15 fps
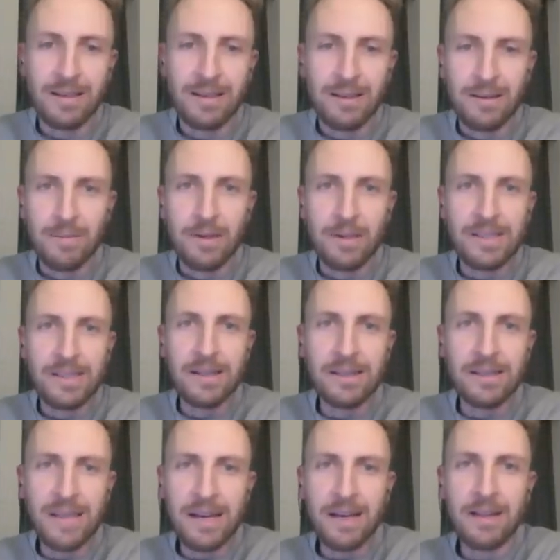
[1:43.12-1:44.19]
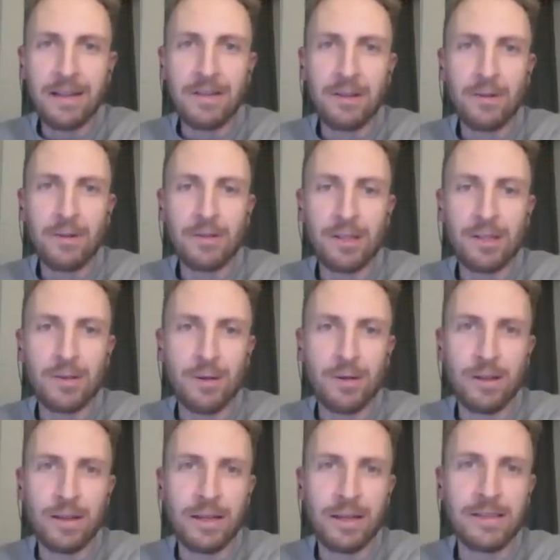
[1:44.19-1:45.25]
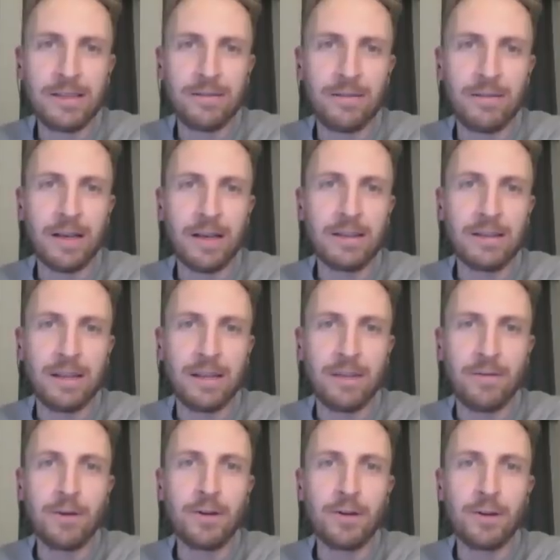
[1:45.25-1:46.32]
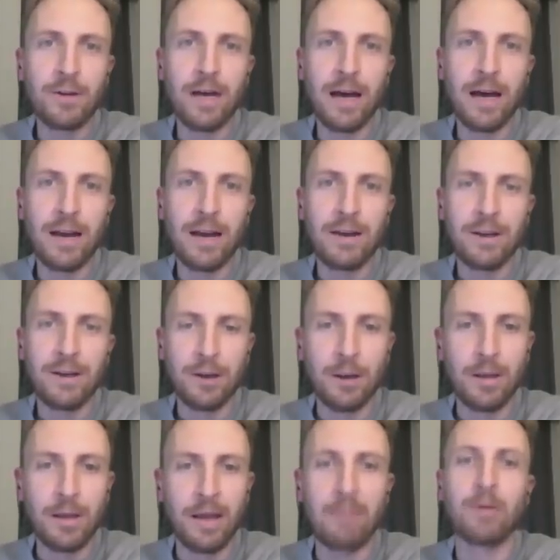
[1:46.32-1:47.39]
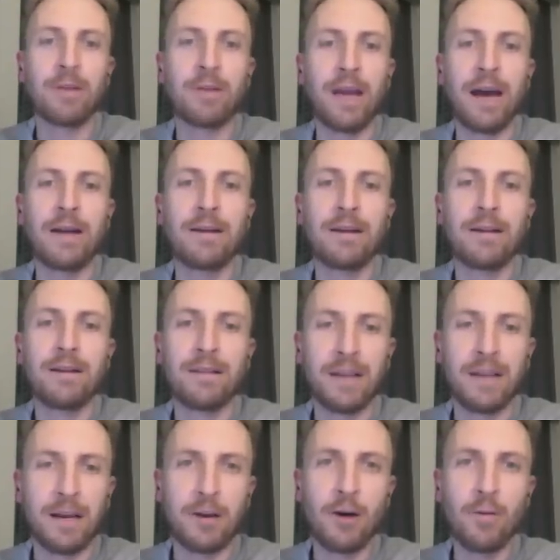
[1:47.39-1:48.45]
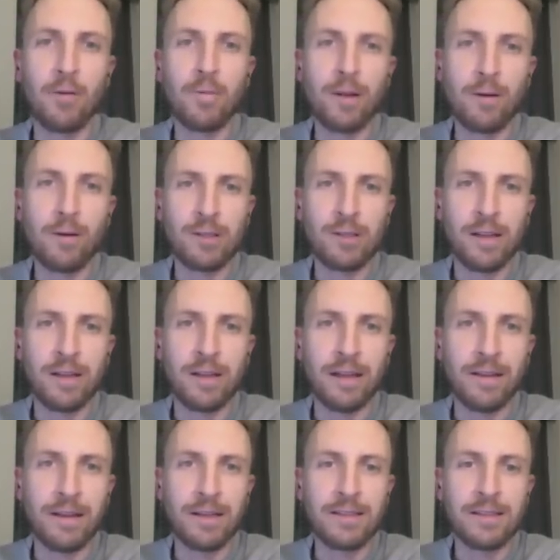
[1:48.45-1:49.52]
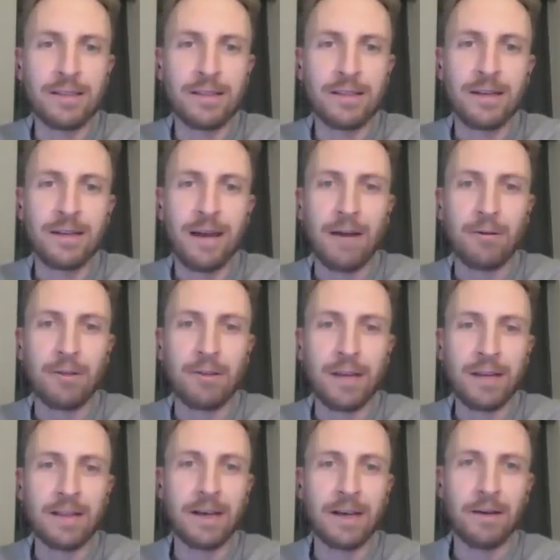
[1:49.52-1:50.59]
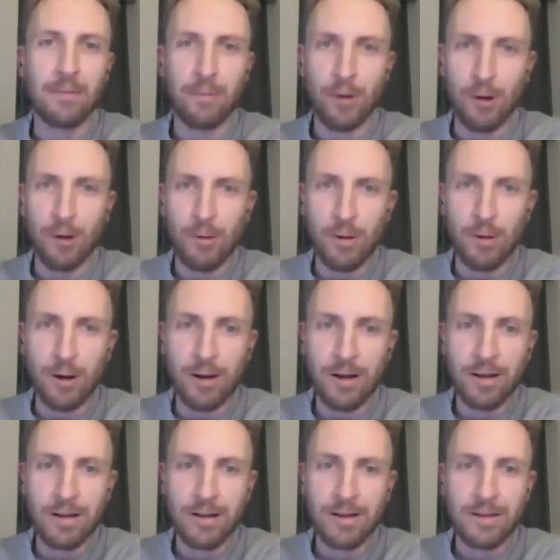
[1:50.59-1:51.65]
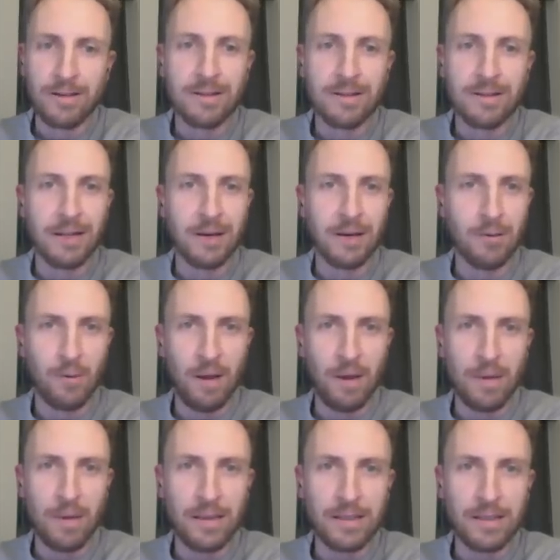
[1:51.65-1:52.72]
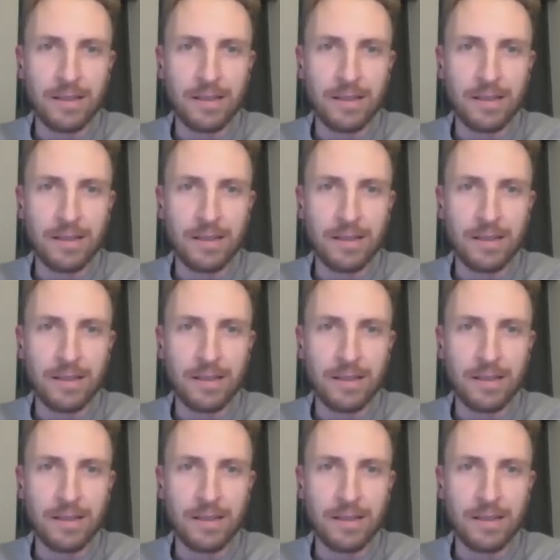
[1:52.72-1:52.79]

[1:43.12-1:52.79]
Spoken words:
But it sounds like there's a certain list of things that if you do that, you're labeled that. Like goat blowers on that list, I would think like murderer, like rapist.